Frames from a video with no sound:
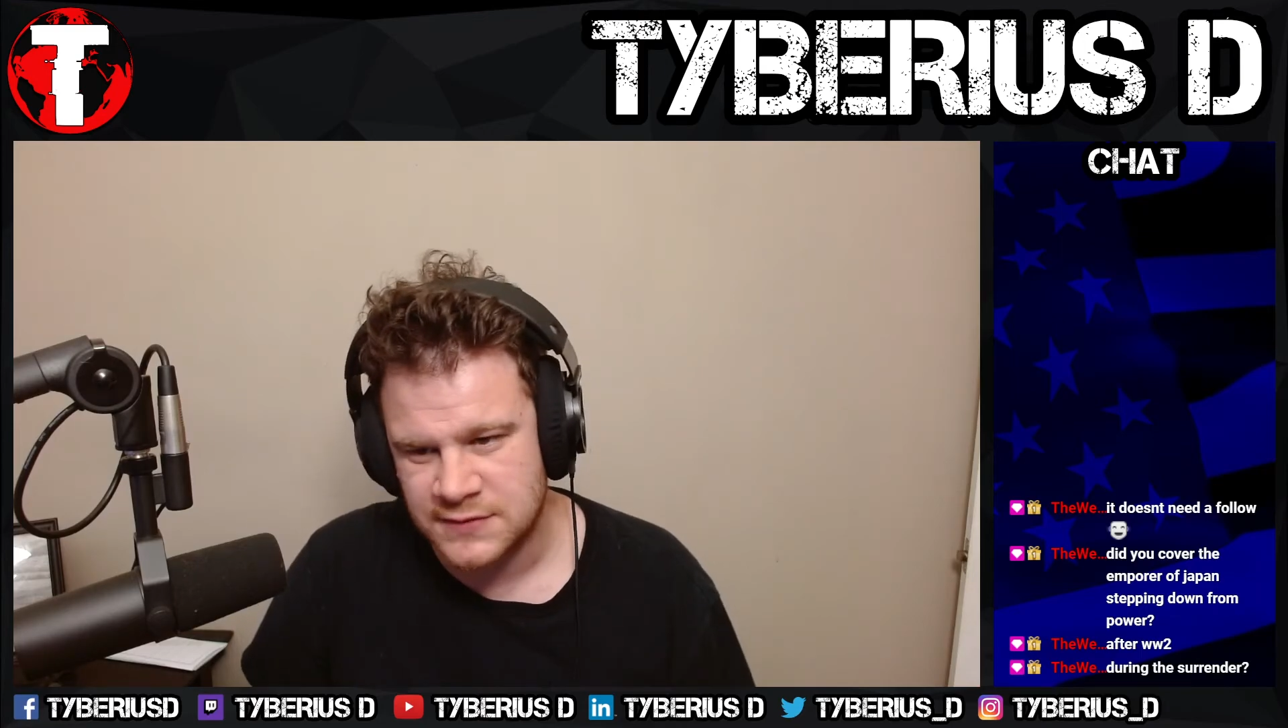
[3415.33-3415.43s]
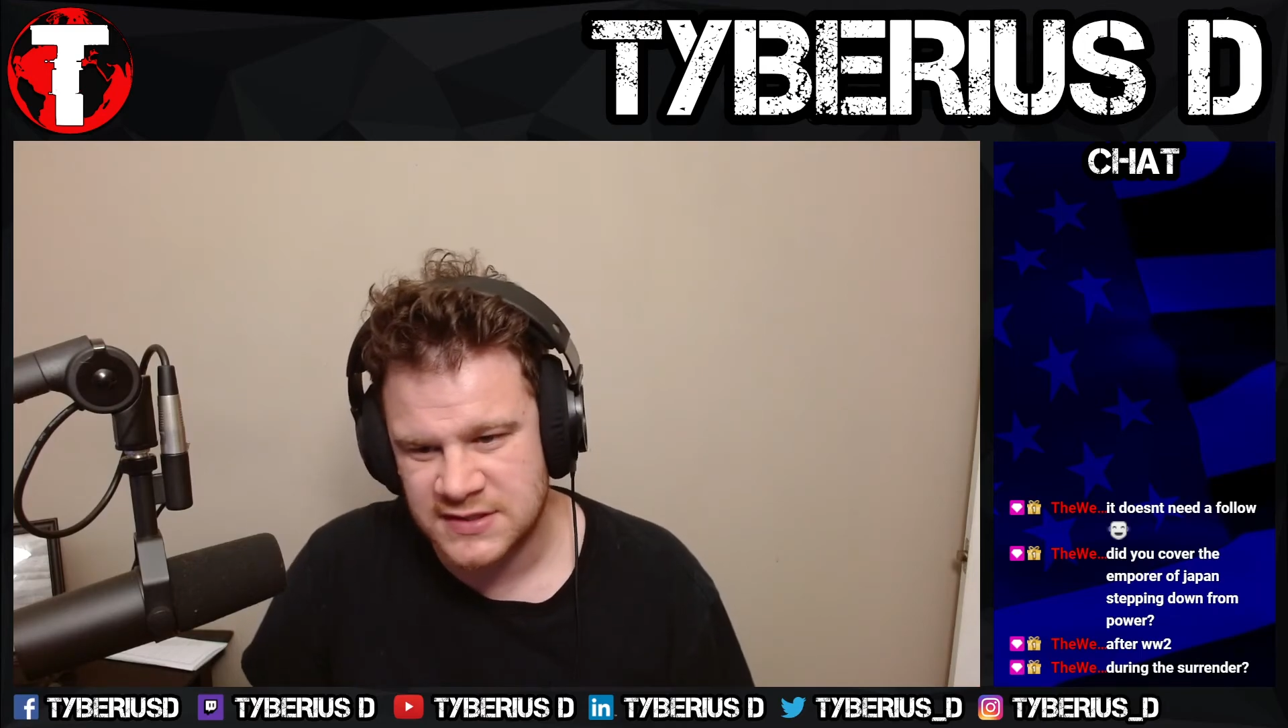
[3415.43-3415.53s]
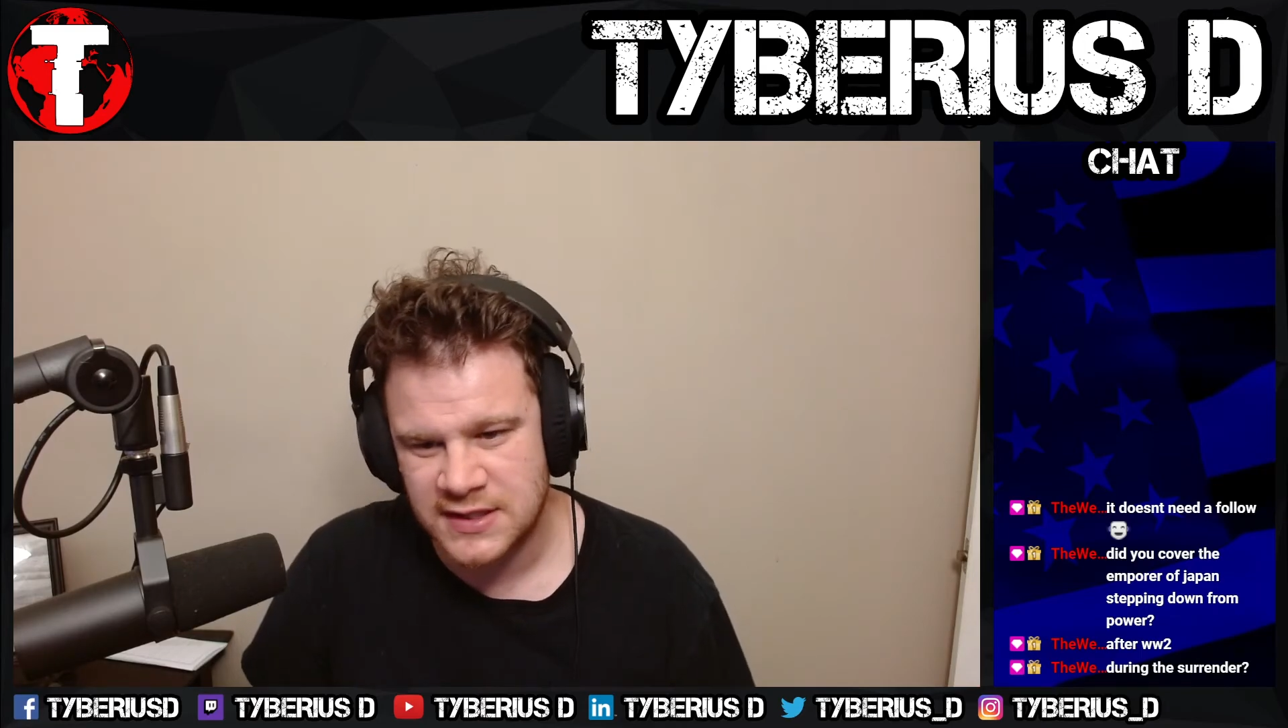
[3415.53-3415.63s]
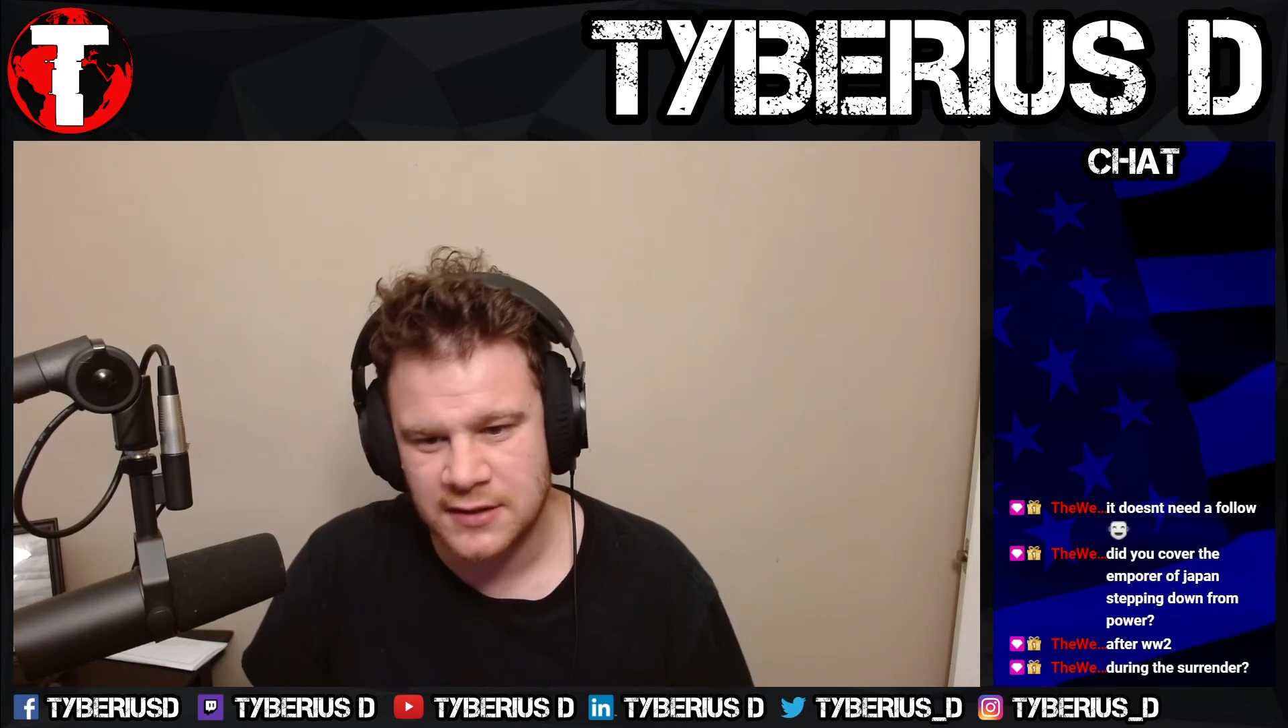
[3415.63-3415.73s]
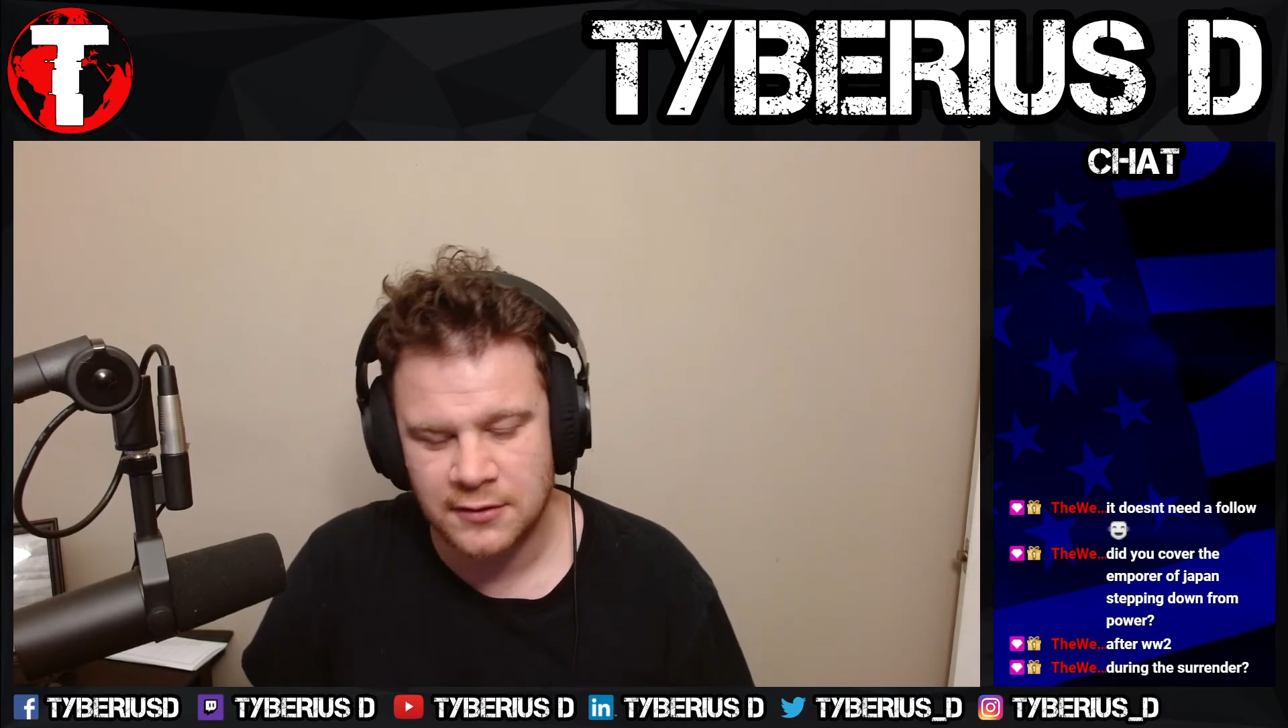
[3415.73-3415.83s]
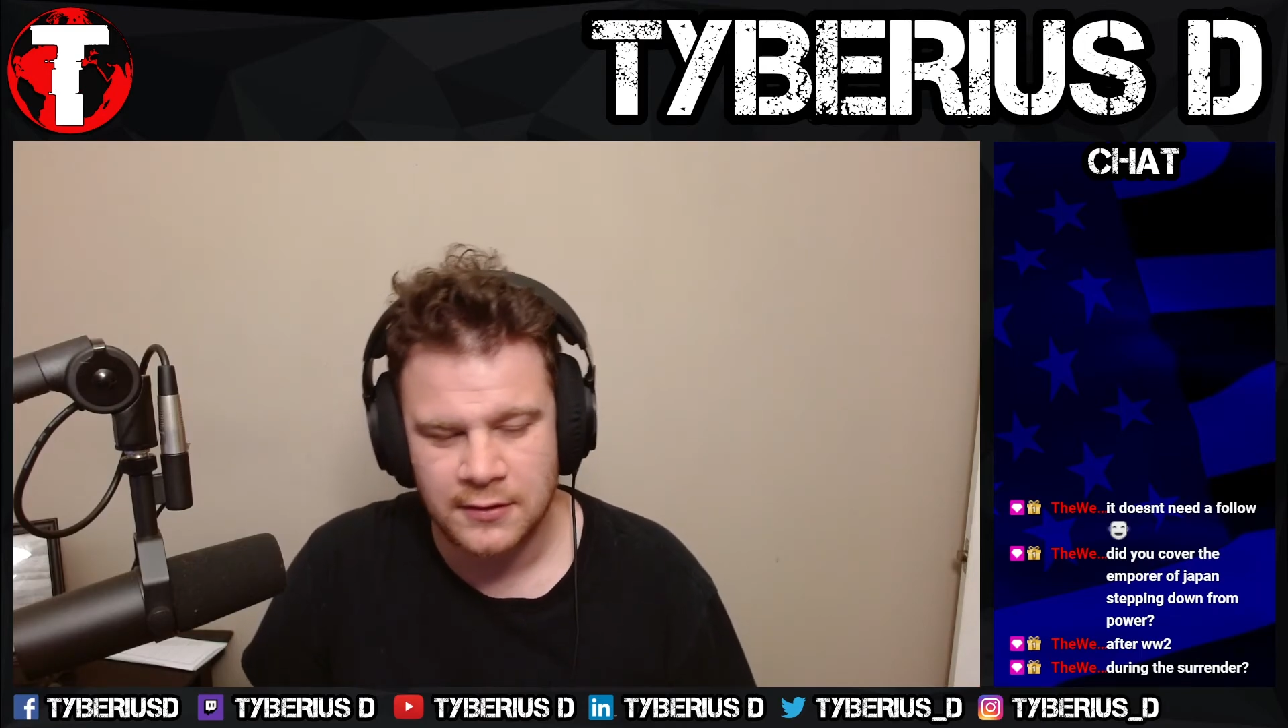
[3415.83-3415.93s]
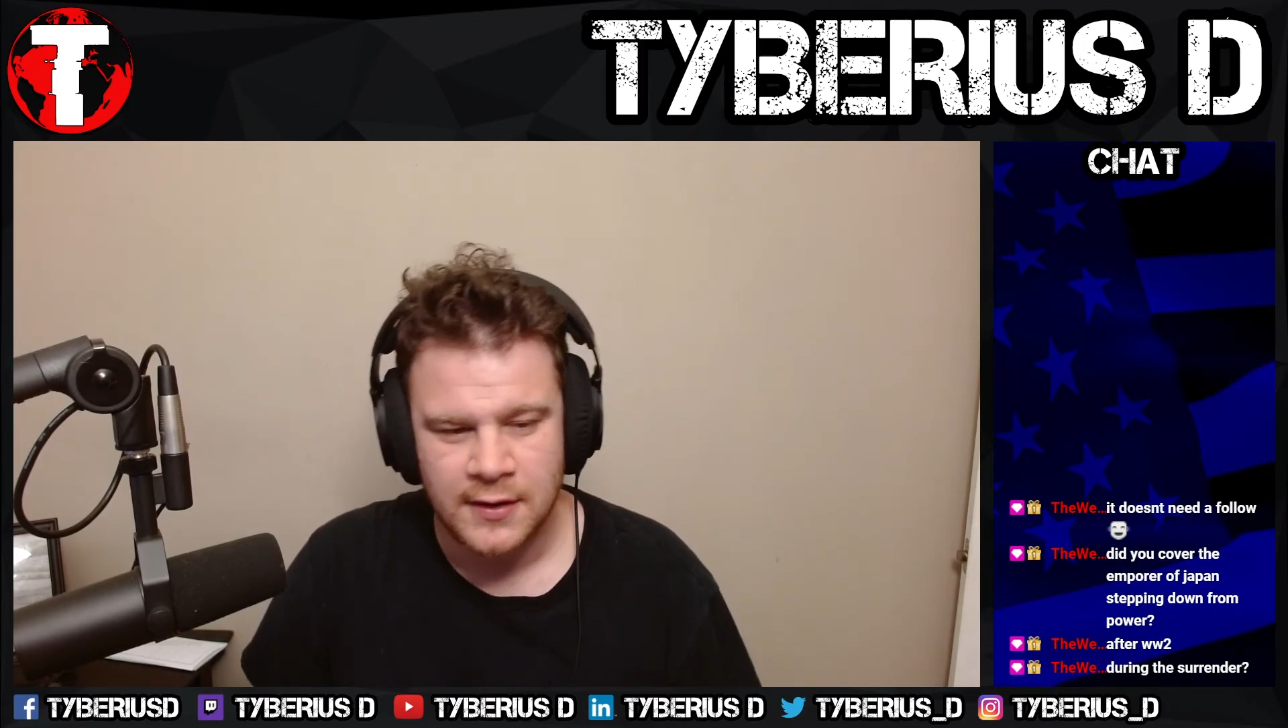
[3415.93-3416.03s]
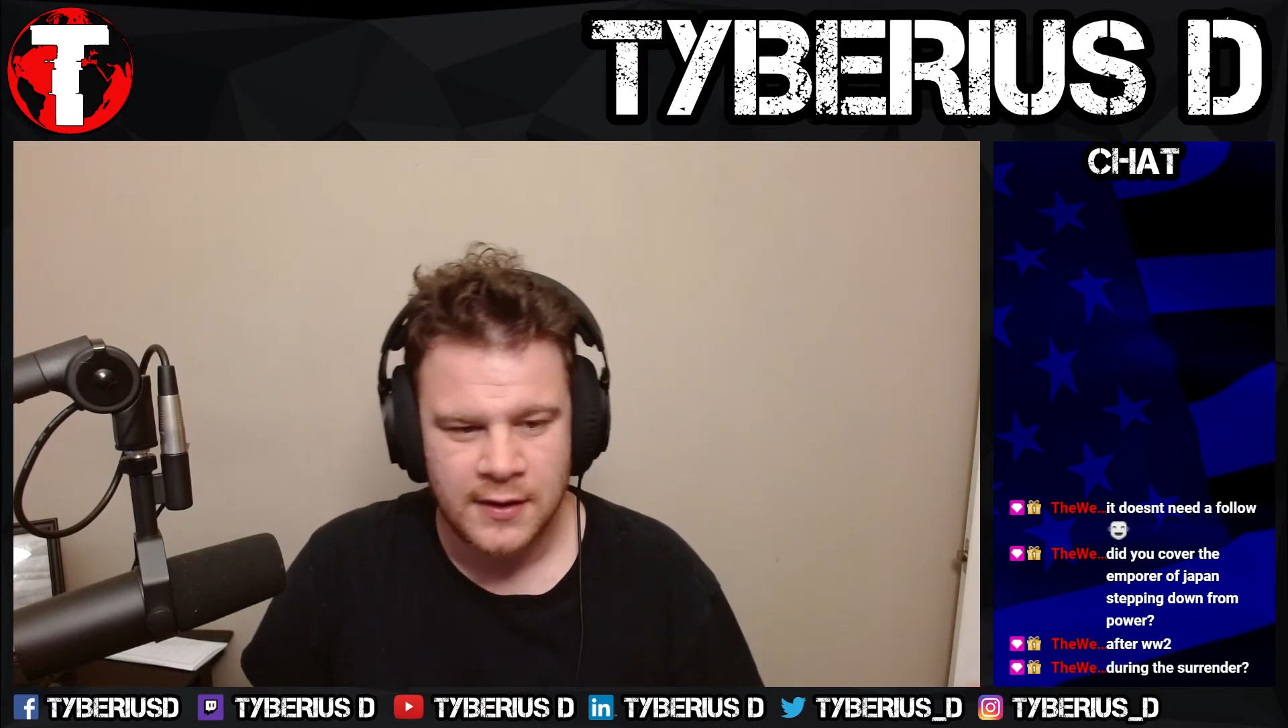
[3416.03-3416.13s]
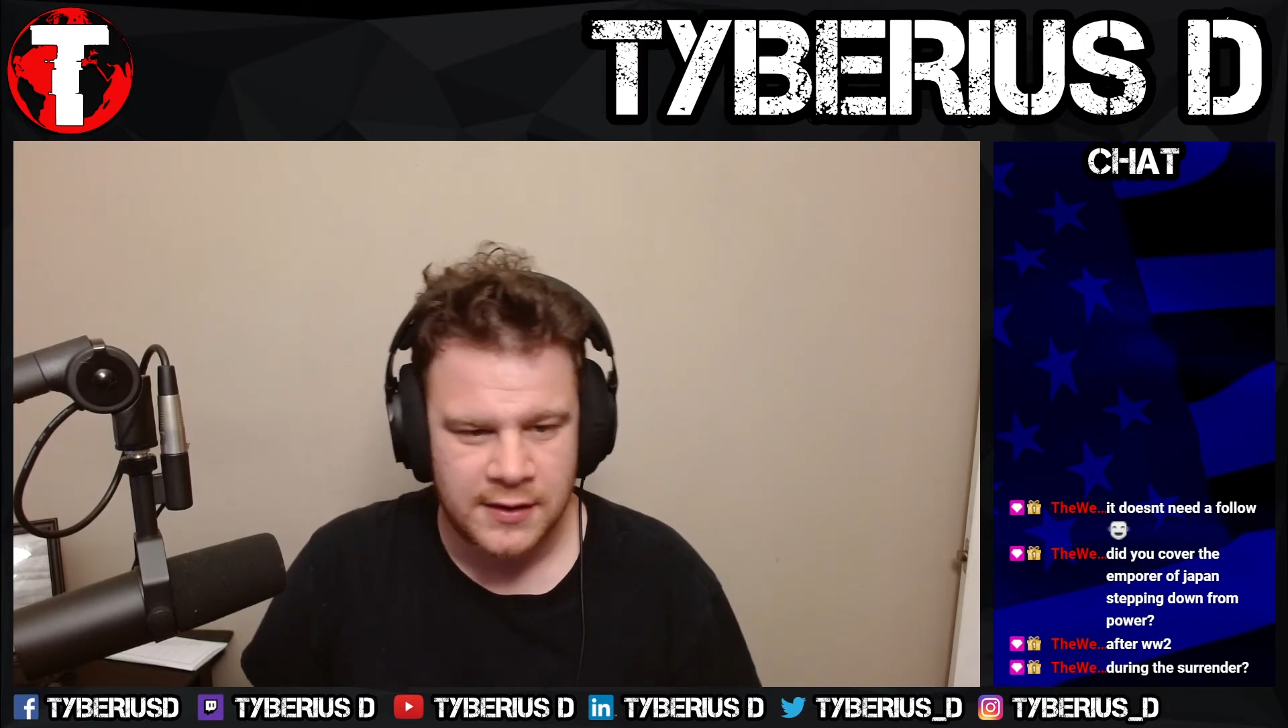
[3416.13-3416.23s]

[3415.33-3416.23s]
steel,